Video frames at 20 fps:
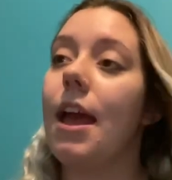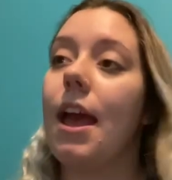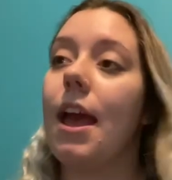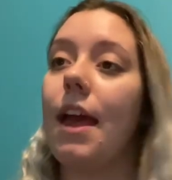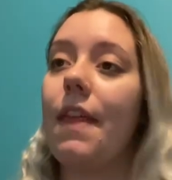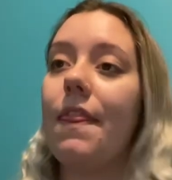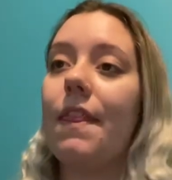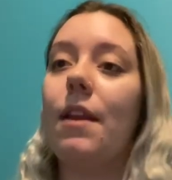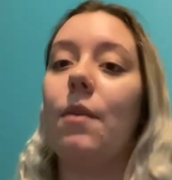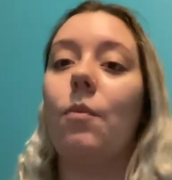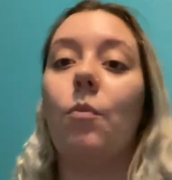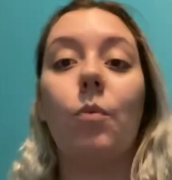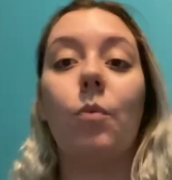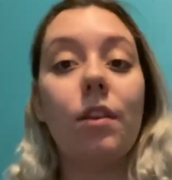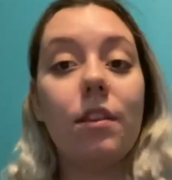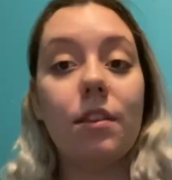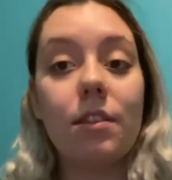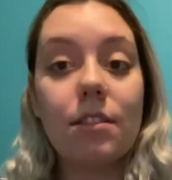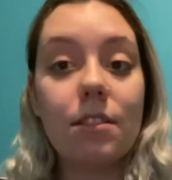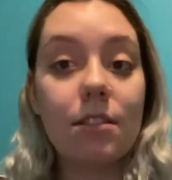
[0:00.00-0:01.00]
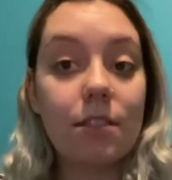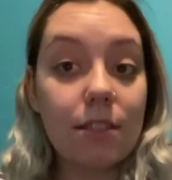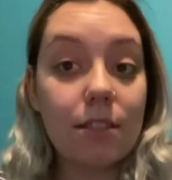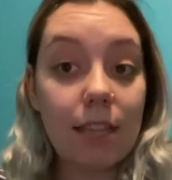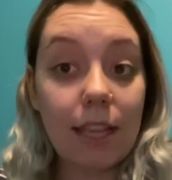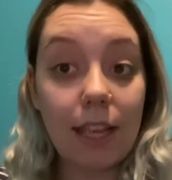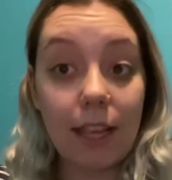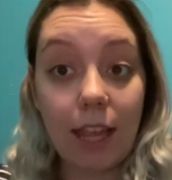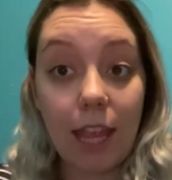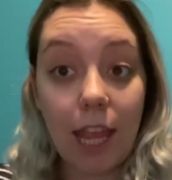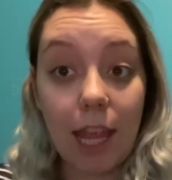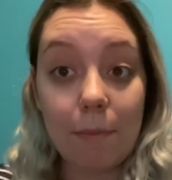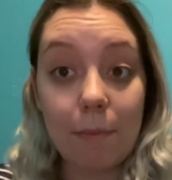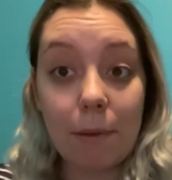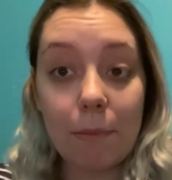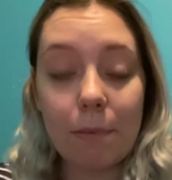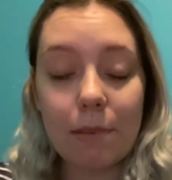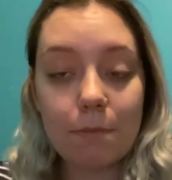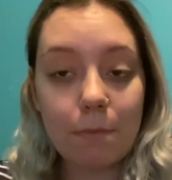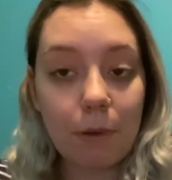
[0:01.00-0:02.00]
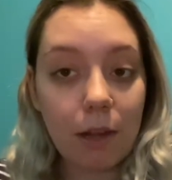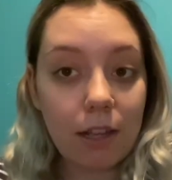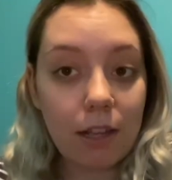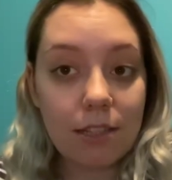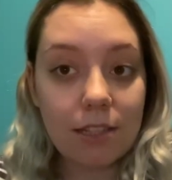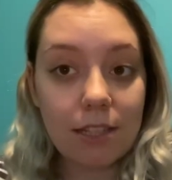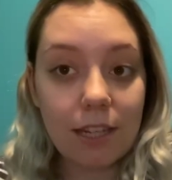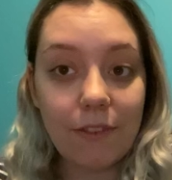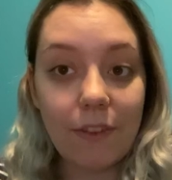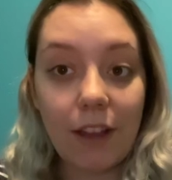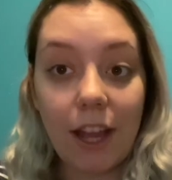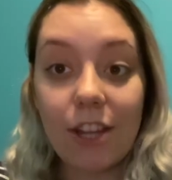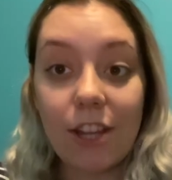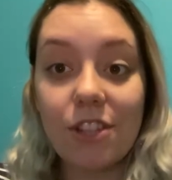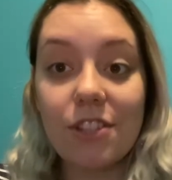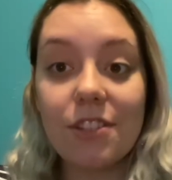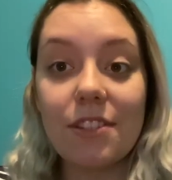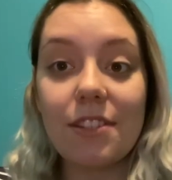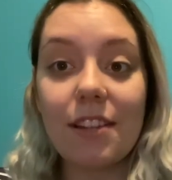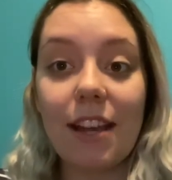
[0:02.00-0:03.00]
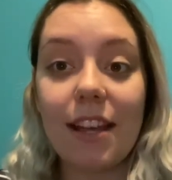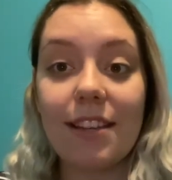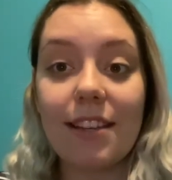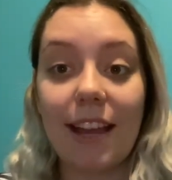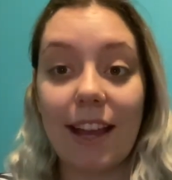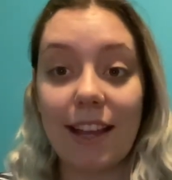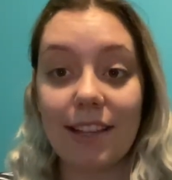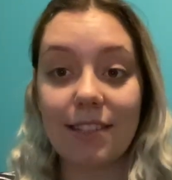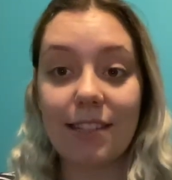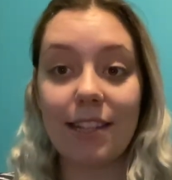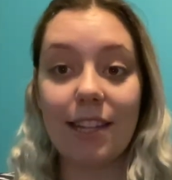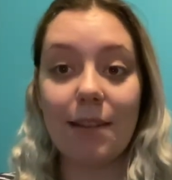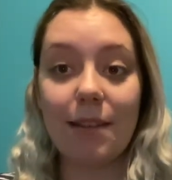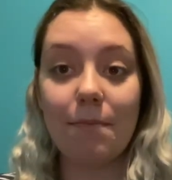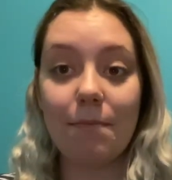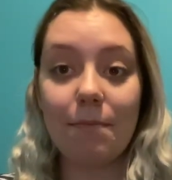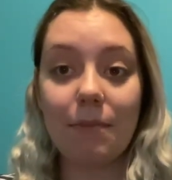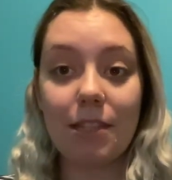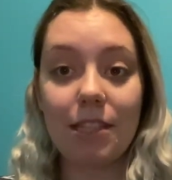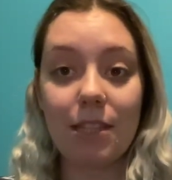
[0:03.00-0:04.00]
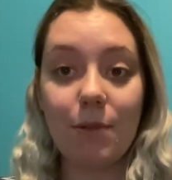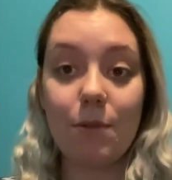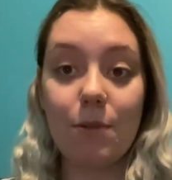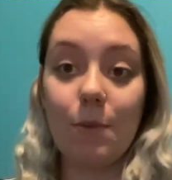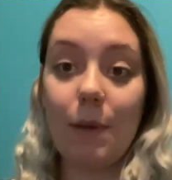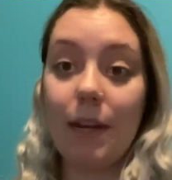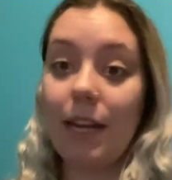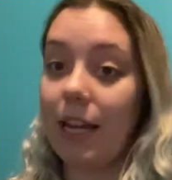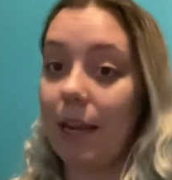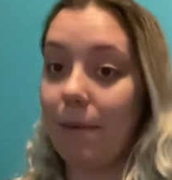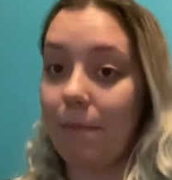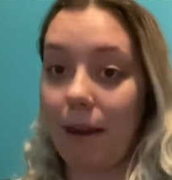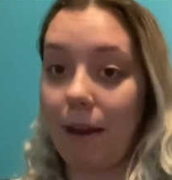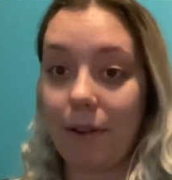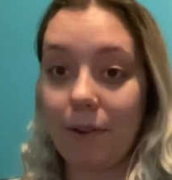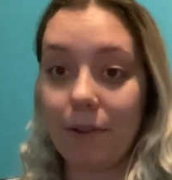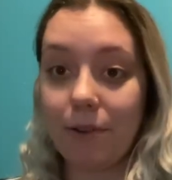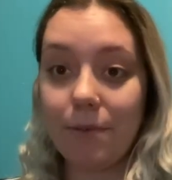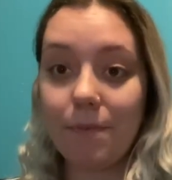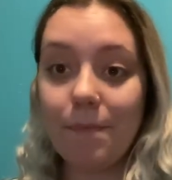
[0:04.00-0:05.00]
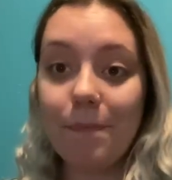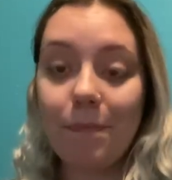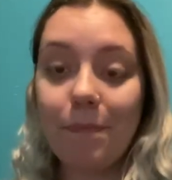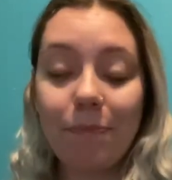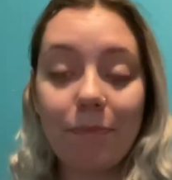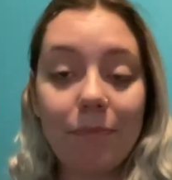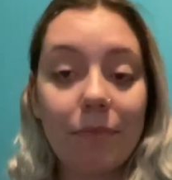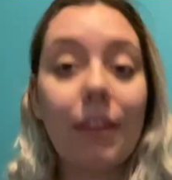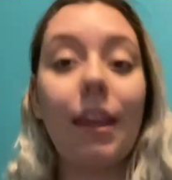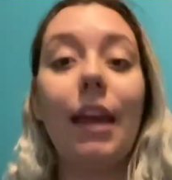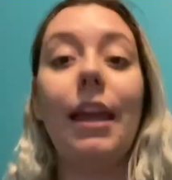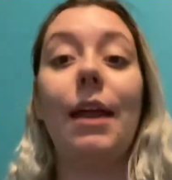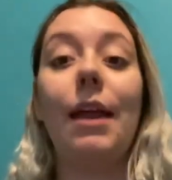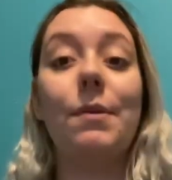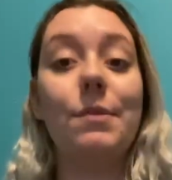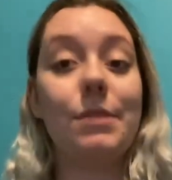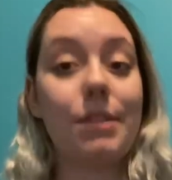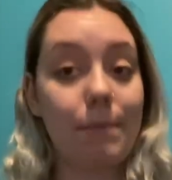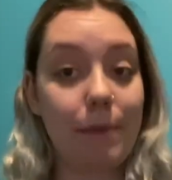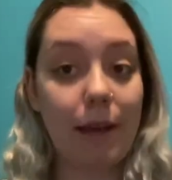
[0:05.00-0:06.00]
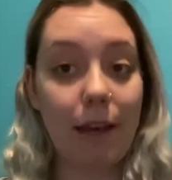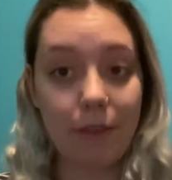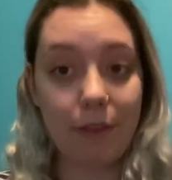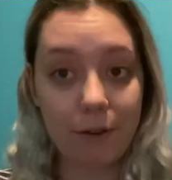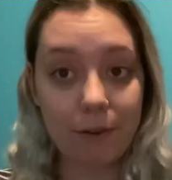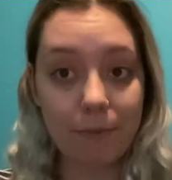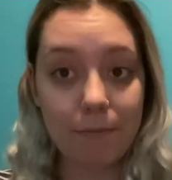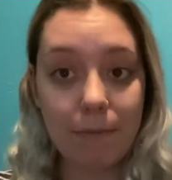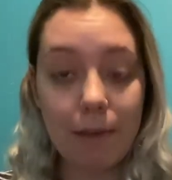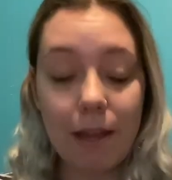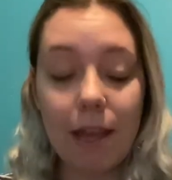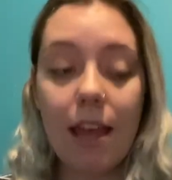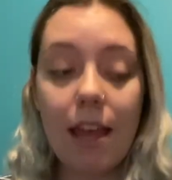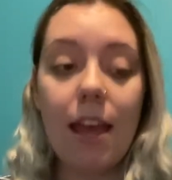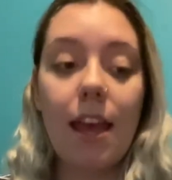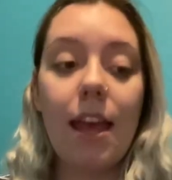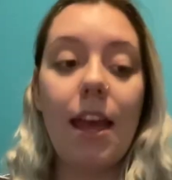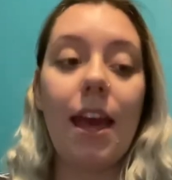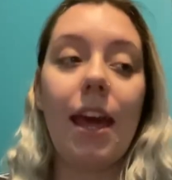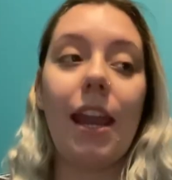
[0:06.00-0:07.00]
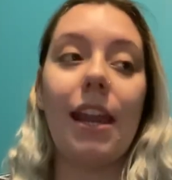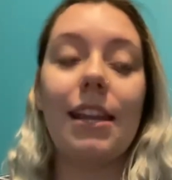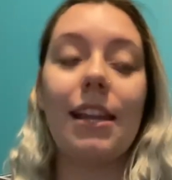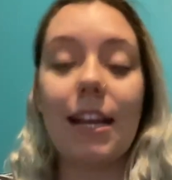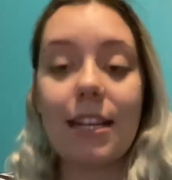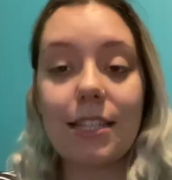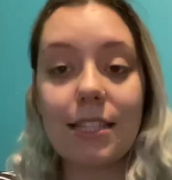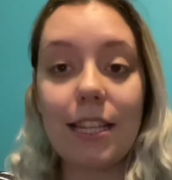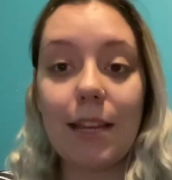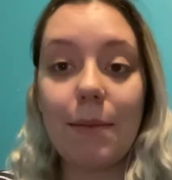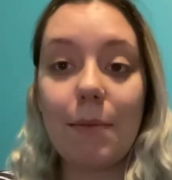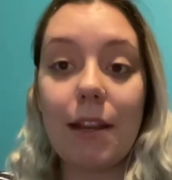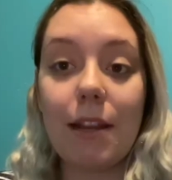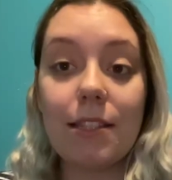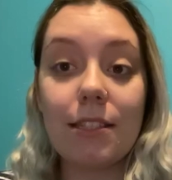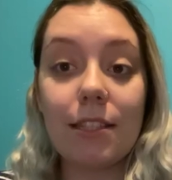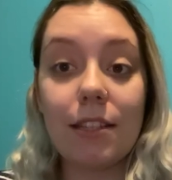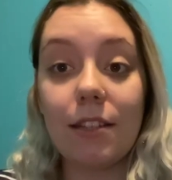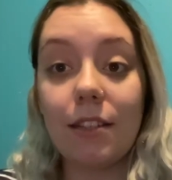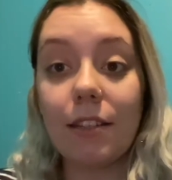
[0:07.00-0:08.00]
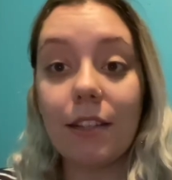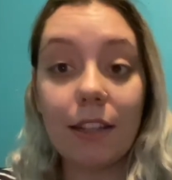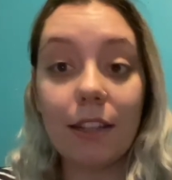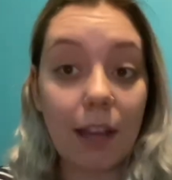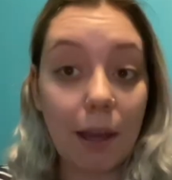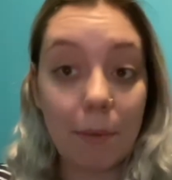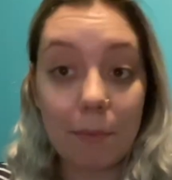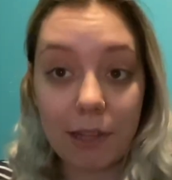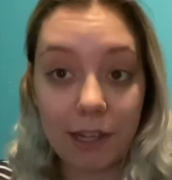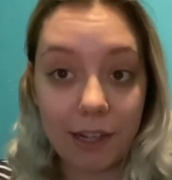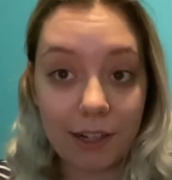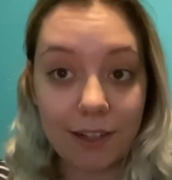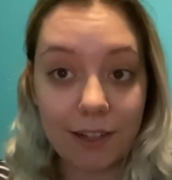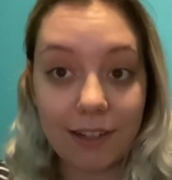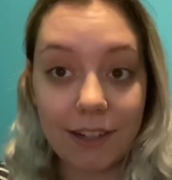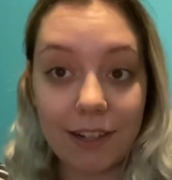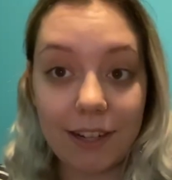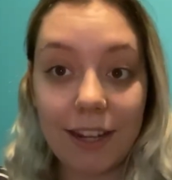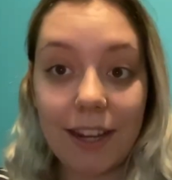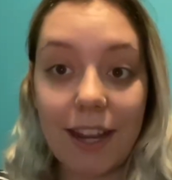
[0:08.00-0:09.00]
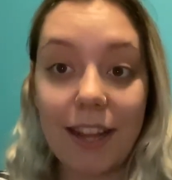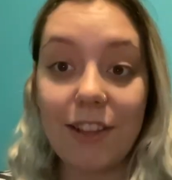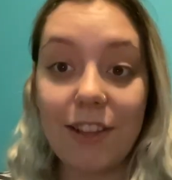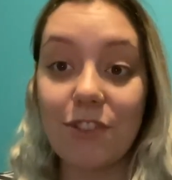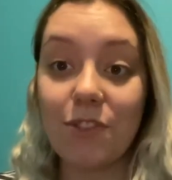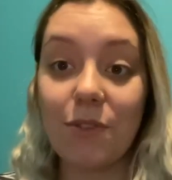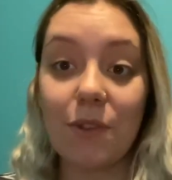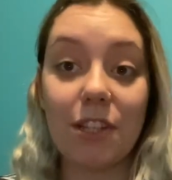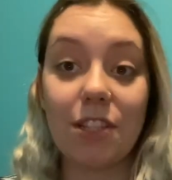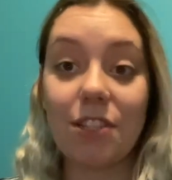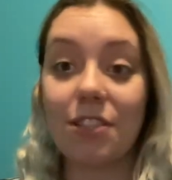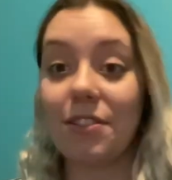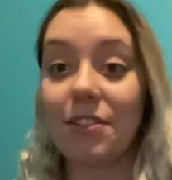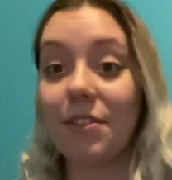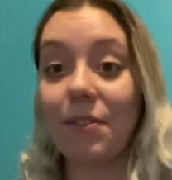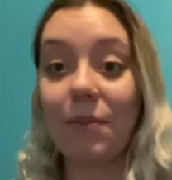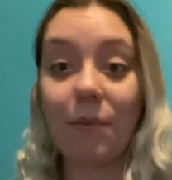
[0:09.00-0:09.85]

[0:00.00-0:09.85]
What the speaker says: And then once it came up as positive, I texted him because he was waiting in my room and I was in the bathroom. And I texted him and I said, come here. And so he just